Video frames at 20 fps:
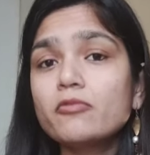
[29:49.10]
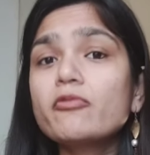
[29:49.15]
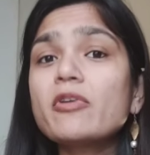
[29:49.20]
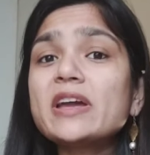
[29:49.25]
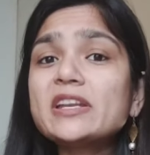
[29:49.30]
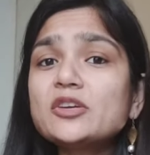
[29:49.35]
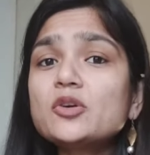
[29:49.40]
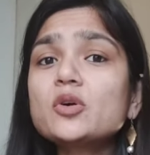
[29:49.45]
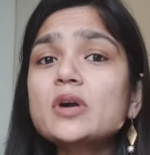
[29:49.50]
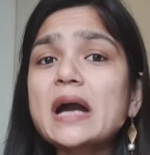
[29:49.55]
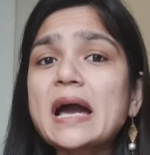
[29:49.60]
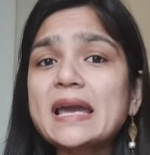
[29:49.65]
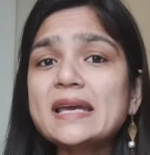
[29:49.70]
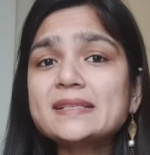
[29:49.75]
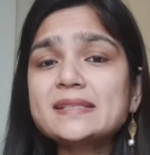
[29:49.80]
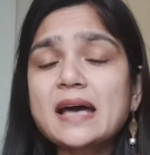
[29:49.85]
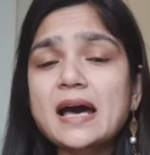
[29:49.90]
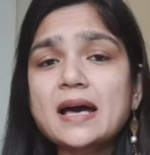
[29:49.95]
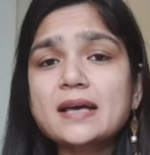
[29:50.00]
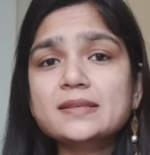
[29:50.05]
When you
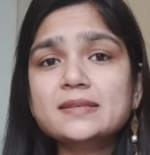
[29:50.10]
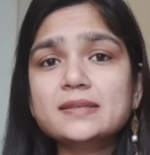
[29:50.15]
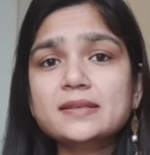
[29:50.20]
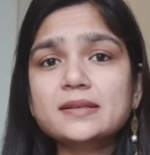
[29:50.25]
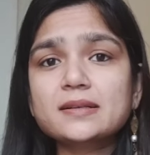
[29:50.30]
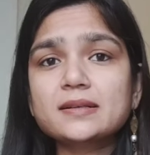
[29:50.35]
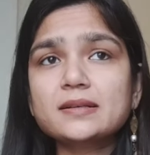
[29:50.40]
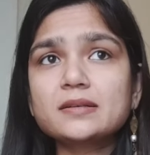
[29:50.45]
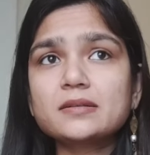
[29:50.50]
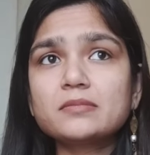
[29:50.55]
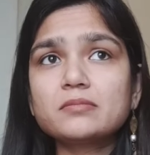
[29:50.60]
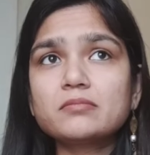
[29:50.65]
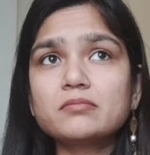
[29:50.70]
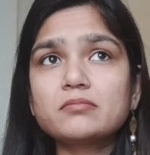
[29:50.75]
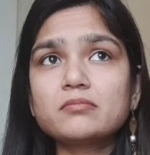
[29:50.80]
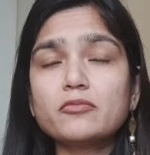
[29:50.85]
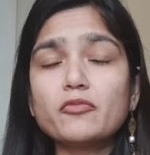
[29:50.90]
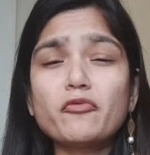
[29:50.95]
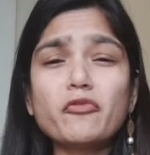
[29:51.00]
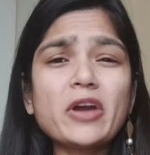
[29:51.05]
guys ask
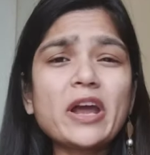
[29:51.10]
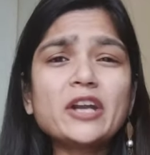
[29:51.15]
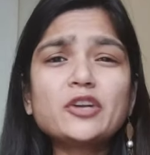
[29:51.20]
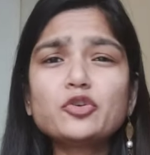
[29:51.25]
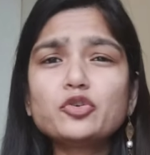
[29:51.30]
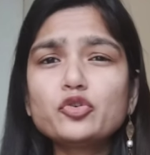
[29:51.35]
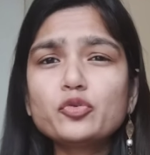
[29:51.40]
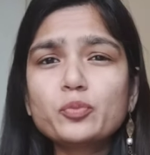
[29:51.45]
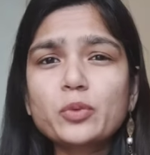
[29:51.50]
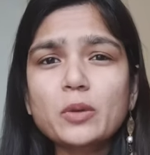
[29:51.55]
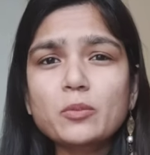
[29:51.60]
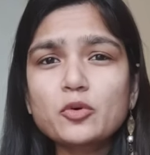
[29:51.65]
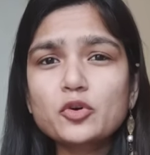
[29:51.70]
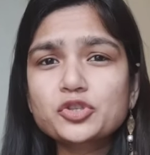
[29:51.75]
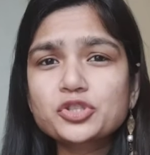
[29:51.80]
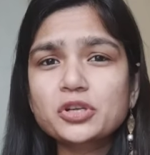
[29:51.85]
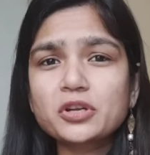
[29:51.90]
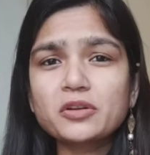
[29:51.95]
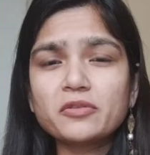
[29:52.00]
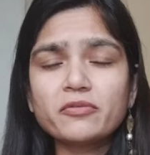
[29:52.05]
where to do
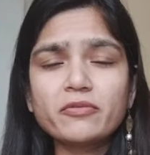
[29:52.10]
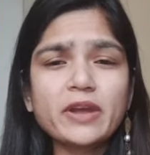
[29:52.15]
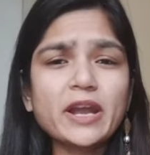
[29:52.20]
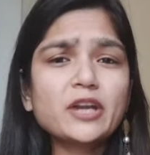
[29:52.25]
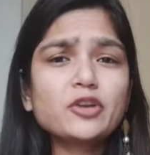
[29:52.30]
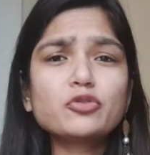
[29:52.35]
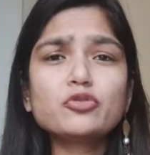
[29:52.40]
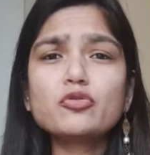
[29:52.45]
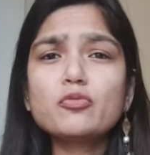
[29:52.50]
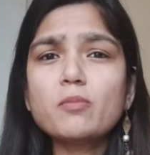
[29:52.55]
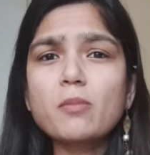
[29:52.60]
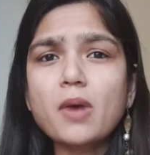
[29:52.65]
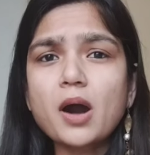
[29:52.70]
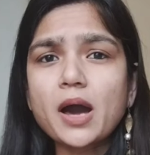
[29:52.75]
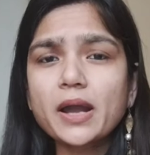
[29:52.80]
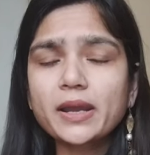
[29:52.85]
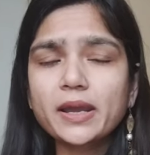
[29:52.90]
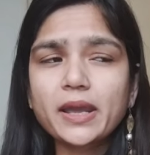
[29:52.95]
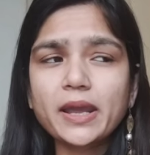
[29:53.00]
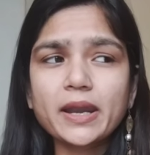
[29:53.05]
promotion, where to do
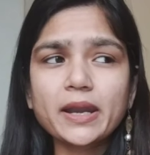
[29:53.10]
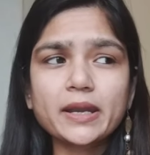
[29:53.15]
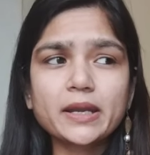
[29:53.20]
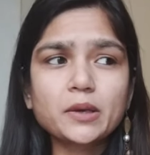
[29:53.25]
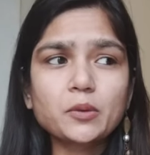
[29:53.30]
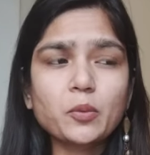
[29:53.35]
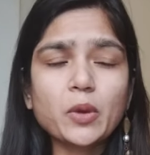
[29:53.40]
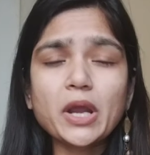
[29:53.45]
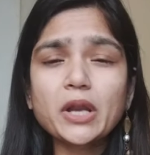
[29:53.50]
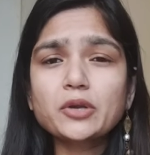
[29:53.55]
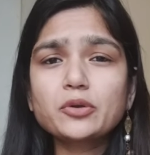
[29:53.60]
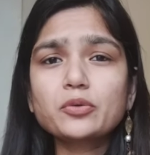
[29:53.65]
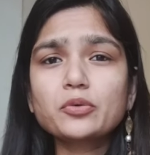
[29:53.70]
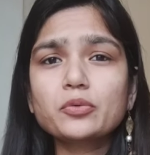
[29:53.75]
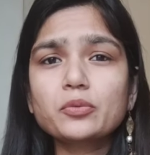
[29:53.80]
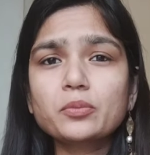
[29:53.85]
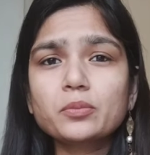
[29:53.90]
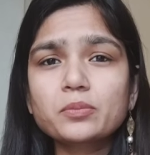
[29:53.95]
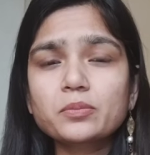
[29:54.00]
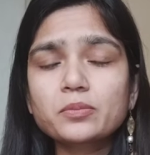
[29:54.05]
market, where
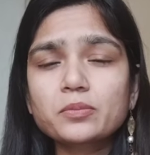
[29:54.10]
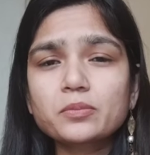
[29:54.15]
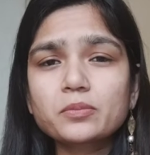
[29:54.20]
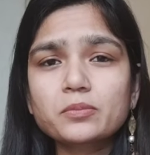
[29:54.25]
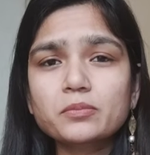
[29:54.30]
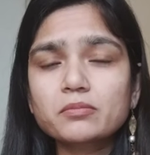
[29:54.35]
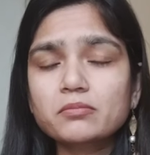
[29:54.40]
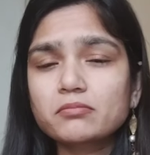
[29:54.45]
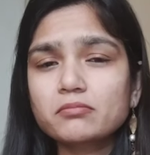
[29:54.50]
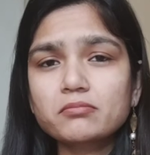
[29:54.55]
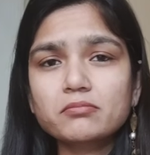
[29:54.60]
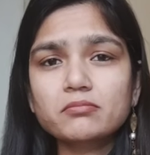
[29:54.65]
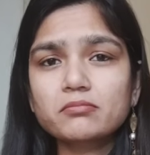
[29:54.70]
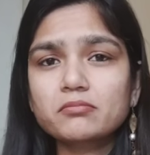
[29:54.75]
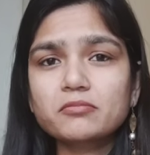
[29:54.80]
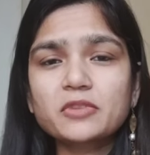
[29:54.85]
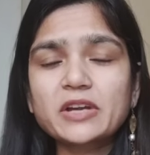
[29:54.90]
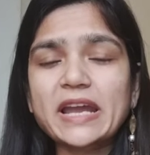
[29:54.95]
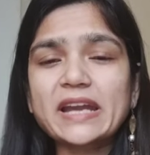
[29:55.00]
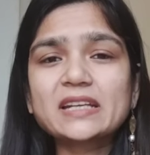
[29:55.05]
to
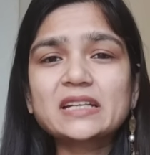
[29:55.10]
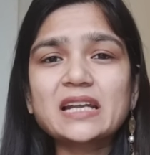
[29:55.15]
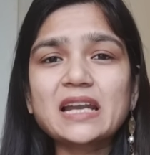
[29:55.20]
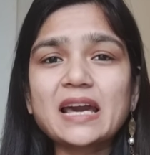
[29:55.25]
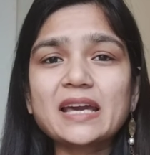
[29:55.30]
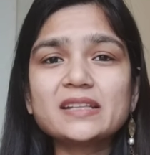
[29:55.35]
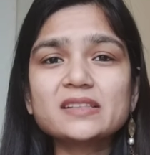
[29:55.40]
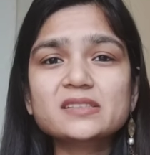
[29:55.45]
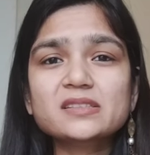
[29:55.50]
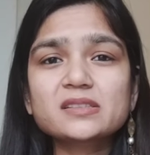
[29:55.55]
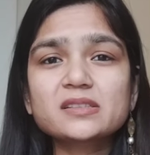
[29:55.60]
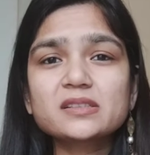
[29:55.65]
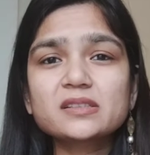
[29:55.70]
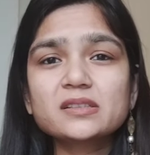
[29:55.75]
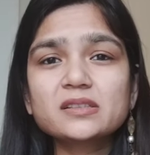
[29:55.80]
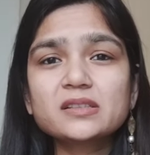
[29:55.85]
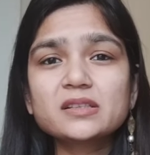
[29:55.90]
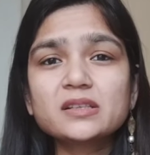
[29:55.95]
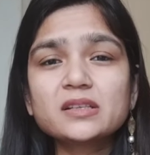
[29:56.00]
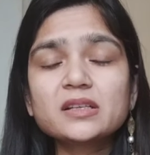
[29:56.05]
get clients,
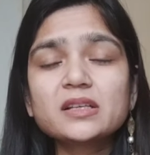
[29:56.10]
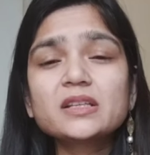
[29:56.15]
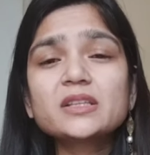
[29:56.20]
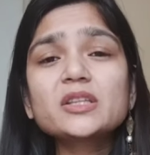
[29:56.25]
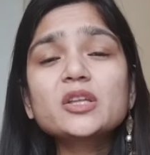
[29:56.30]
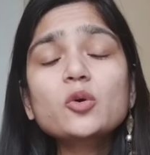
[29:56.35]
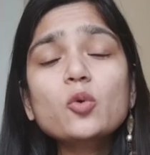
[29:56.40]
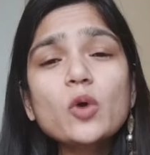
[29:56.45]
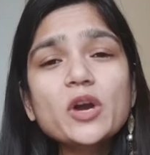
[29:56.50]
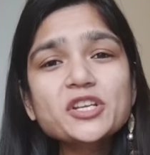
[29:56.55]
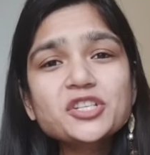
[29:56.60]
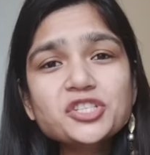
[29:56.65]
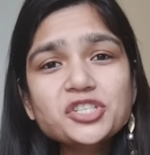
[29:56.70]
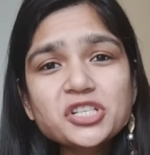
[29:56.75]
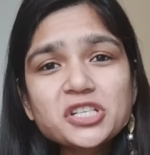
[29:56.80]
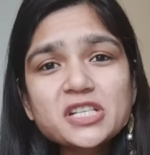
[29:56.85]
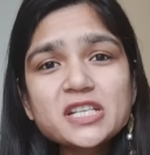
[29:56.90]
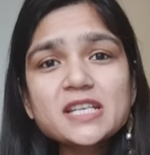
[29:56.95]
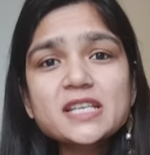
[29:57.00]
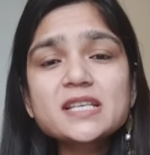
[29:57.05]
the
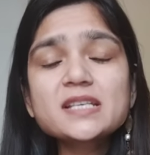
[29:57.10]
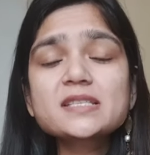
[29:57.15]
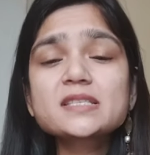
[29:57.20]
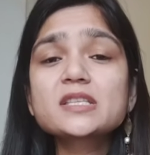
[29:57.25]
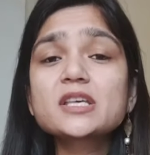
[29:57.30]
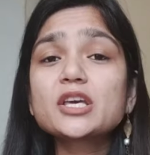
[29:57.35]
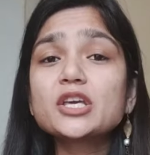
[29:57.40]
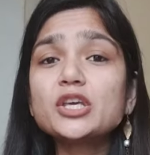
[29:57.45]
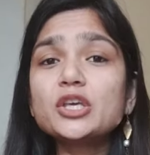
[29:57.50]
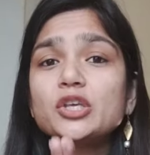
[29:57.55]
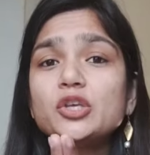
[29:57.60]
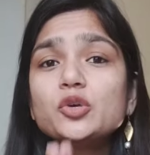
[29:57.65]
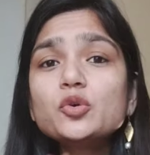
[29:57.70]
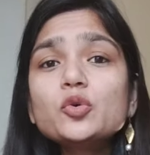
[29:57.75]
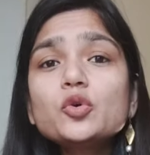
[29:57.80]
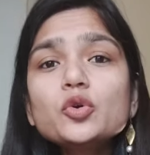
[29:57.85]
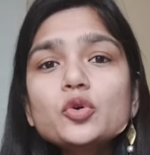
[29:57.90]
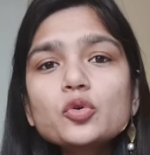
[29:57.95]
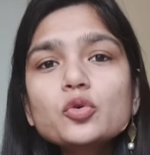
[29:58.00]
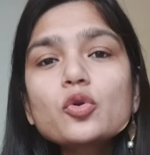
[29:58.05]
question is,
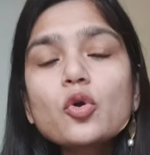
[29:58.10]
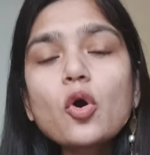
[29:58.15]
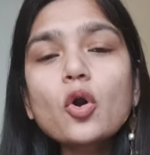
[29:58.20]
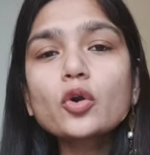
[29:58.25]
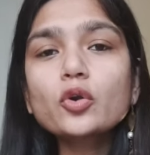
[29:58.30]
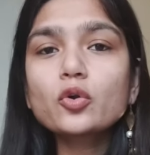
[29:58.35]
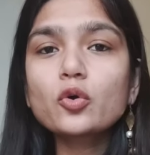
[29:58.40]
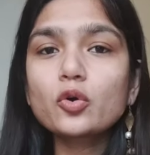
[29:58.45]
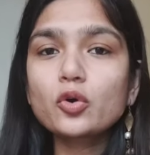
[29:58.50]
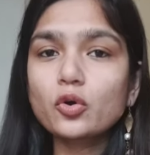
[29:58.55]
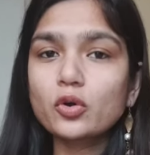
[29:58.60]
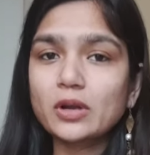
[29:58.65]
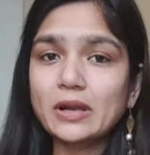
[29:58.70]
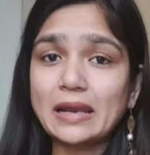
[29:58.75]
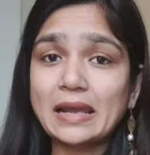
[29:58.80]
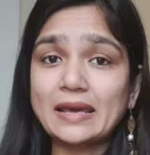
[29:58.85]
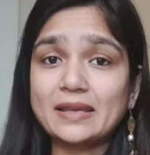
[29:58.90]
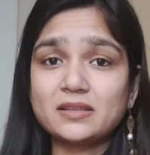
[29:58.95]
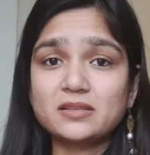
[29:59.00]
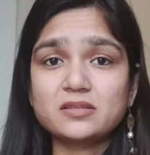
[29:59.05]
you do not know your
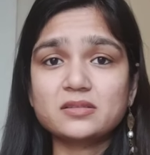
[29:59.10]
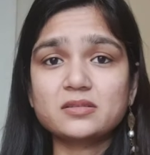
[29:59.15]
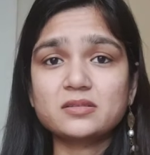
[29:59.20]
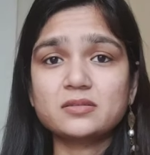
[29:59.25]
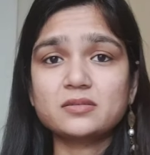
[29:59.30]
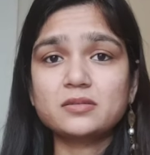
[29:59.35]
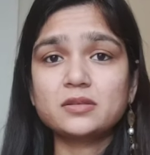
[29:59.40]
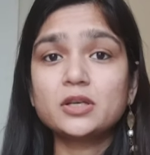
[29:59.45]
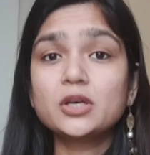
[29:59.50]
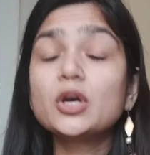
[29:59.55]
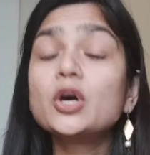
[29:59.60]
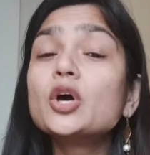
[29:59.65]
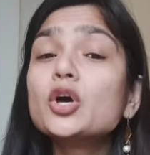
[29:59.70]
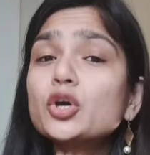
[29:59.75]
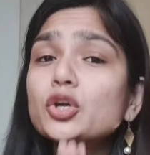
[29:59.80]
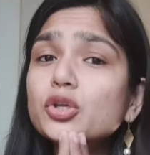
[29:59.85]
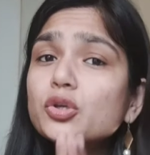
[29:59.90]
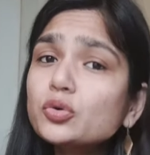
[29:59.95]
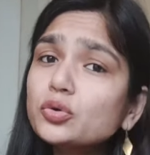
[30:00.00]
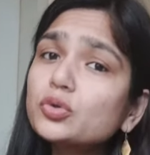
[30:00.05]
clients.
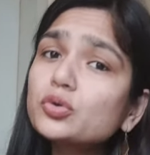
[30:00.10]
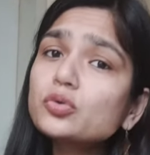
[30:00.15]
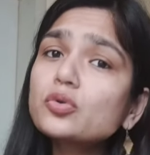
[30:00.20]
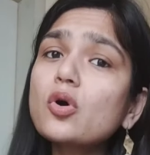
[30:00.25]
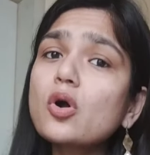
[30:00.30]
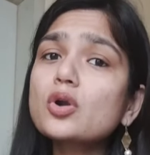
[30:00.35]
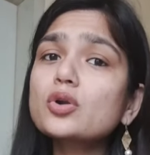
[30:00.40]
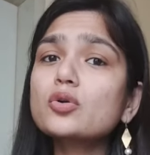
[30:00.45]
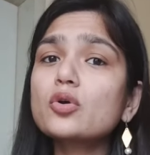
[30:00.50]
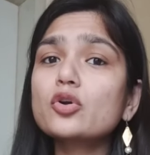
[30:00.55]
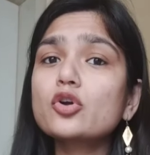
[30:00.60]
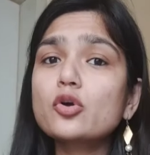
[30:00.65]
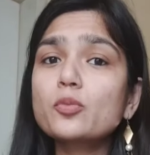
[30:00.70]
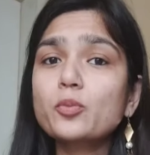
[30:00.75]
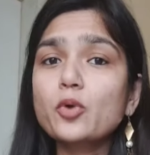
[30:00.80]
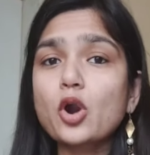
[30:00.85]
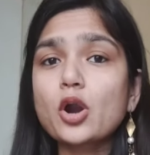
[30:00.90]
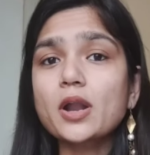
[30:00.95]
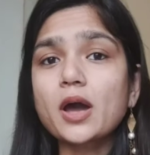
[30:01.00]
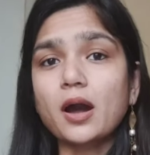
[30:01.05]
You do not know your
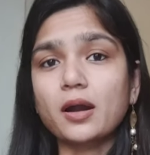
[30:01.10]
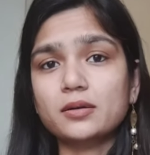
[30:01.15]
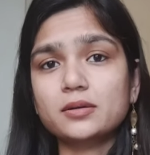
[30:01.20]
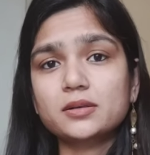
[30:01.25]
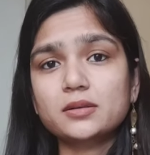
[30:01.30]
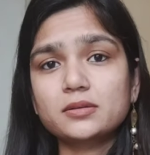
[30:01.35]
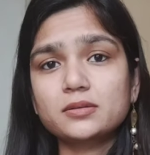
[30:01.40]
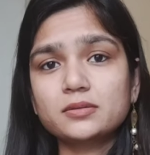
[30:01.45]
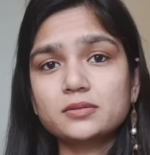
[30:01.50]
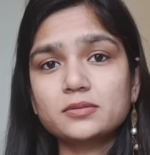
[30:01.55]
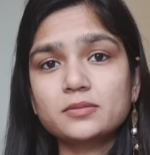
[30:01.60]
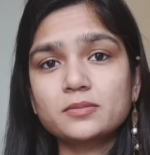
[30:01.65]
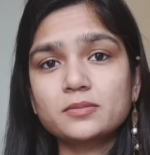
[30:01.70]
product.